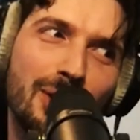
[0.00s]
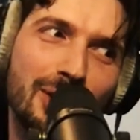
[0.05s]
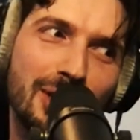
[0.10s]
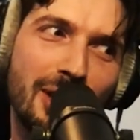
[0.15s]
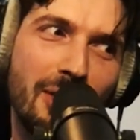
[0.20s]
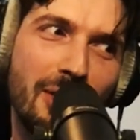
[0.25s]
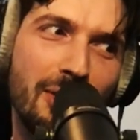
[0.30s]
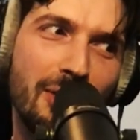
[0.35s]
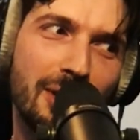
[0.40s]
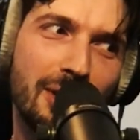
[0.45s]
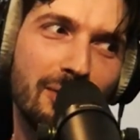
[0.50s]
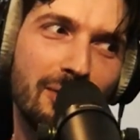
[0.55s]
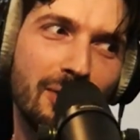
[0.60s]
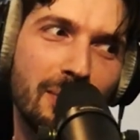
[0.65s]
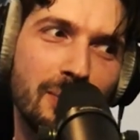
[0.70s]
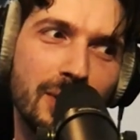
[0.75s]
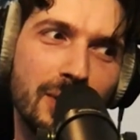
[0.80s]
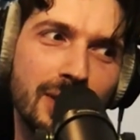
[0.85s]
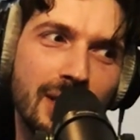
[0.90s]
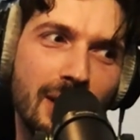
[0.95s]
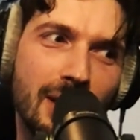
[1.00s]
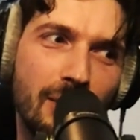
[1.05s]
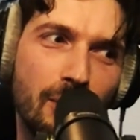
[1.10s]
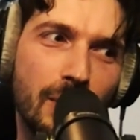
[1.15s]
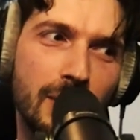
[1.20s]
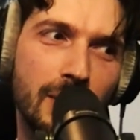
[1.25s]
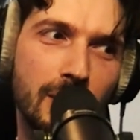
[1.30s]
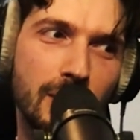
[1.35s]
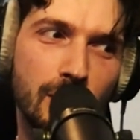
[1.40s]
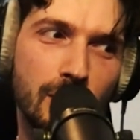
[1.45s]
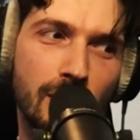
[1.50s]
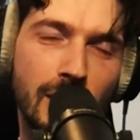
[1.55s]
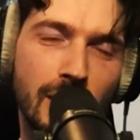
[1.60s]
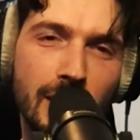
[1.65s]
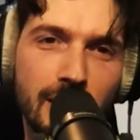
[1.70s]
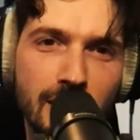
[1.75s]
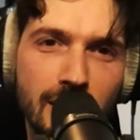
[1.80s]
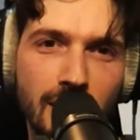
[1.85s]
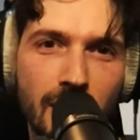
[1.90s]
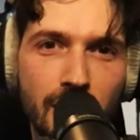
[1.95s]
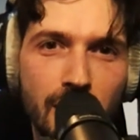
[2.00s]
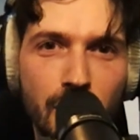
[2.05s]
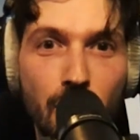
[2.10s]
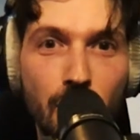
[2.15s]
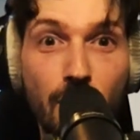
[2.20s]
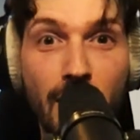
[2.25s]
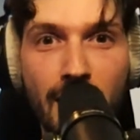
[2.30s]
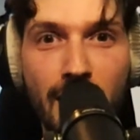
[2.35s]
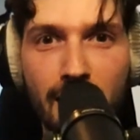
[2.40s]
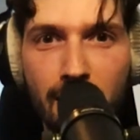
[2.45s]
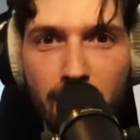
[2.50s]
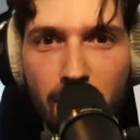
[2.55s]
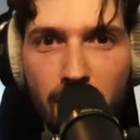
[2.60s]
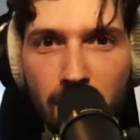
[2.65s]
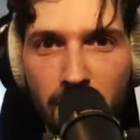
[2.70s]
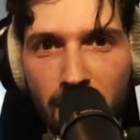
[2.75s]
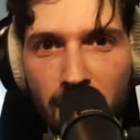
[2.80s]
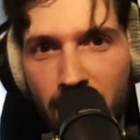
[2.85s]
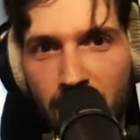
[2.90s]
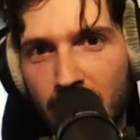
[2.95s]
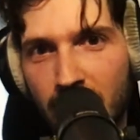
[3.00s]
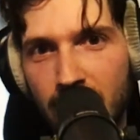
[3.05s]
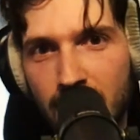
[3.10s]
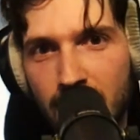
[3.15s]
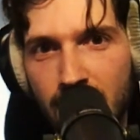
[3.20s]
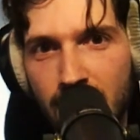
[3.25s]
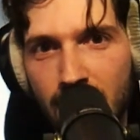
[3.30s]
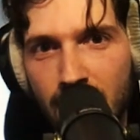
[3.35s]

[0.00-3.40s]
something from yourself when you do like such creative things.